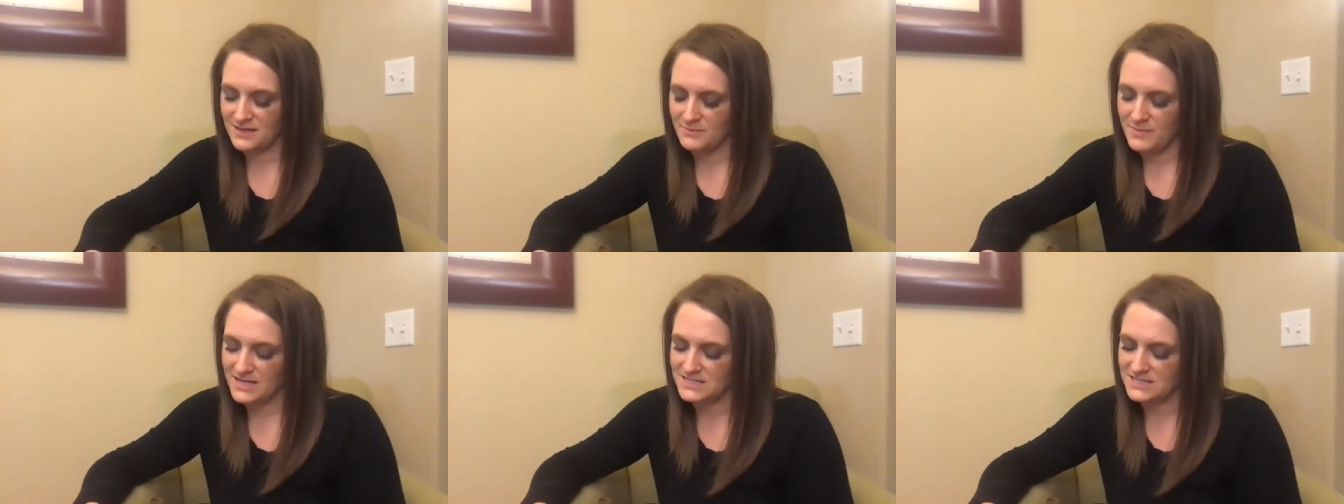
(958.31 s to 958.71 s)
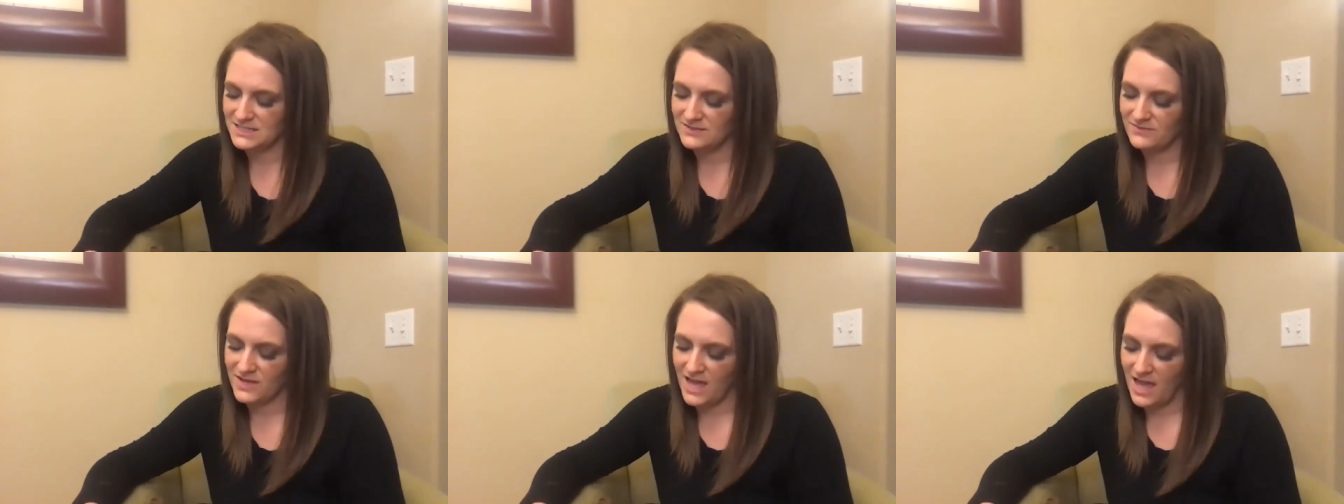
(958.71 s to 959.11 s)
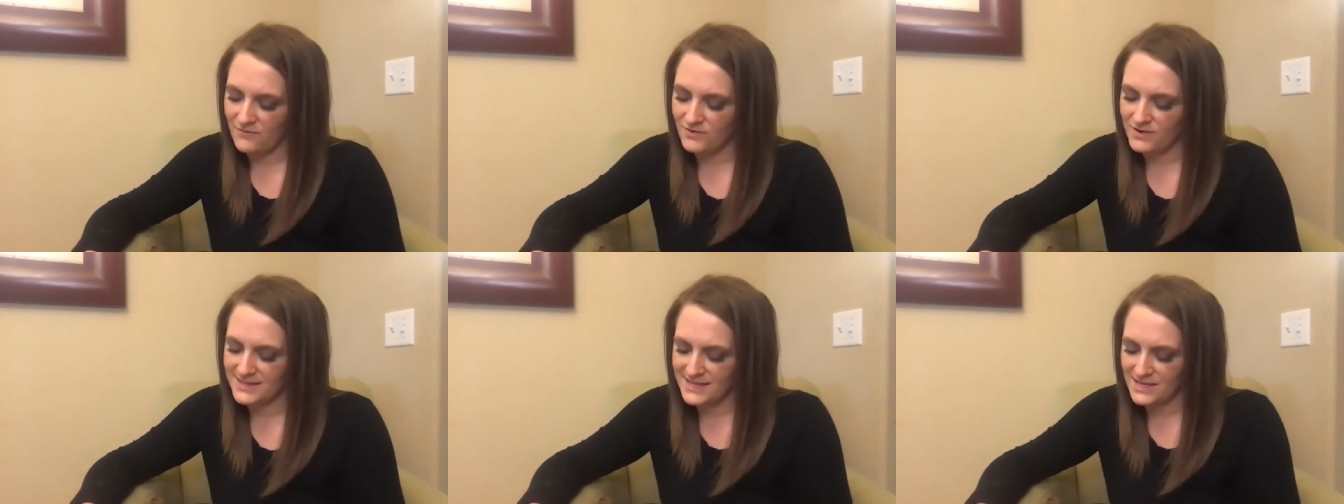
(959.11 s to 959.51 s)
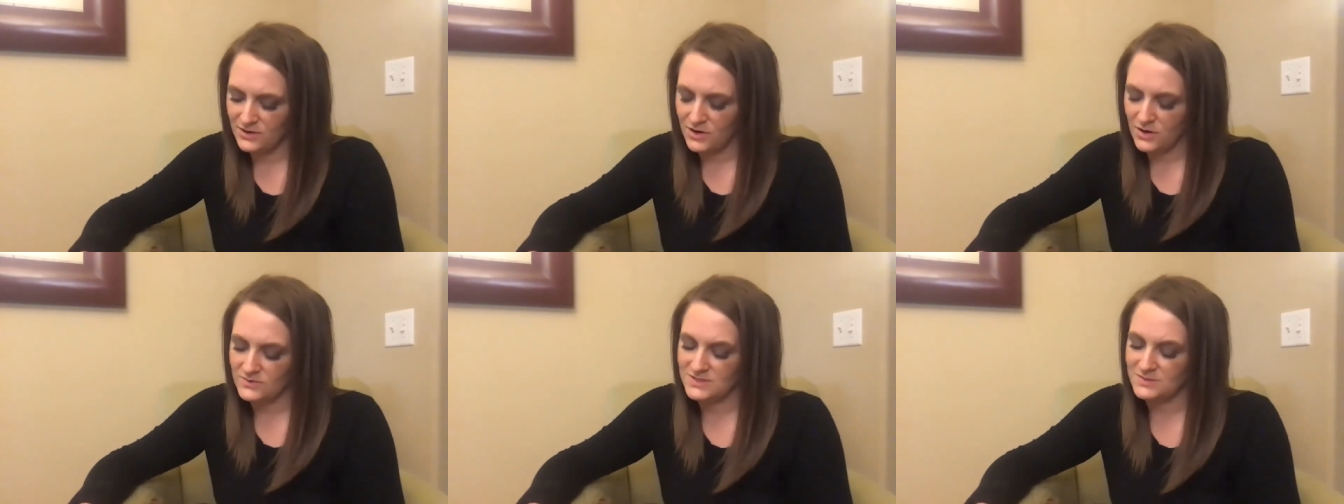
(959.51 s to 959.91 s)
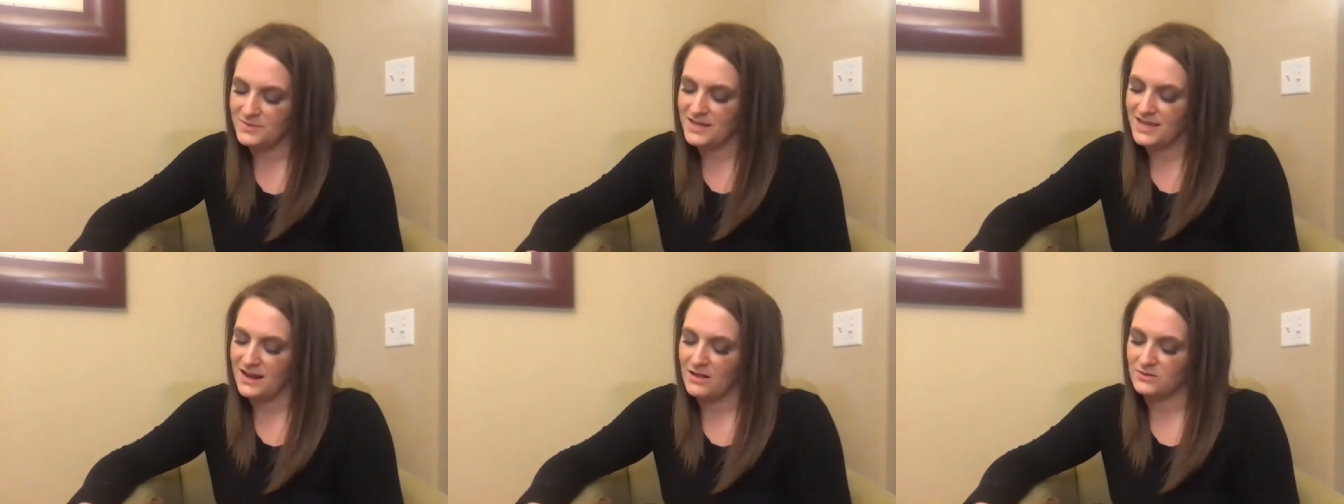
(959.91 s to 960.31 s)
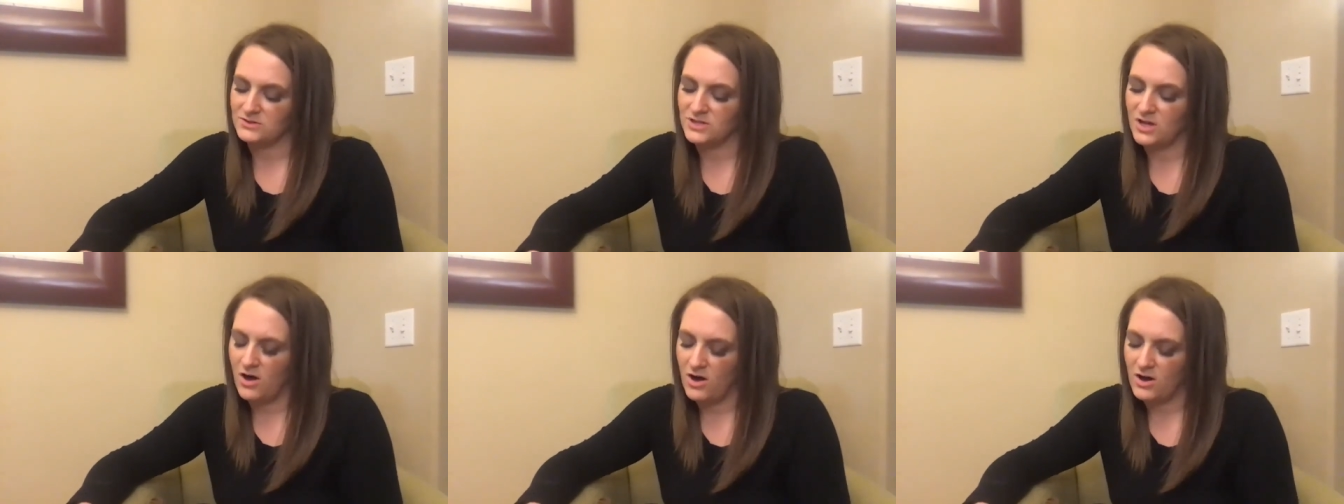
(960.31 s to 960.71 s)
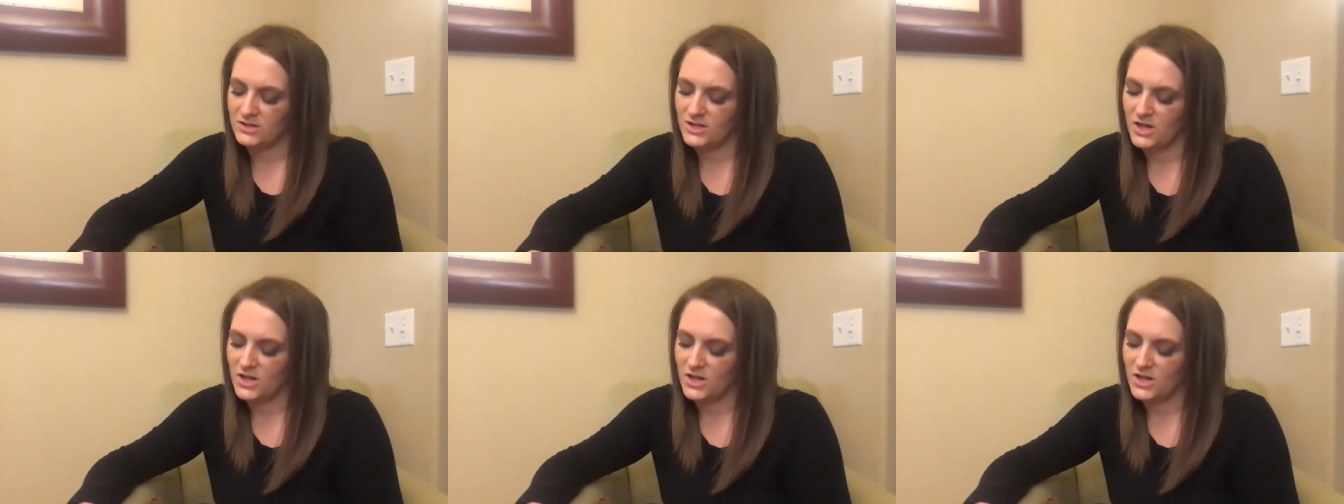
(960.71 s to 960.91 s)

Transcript: Imagine leaving everything you know to begin a long,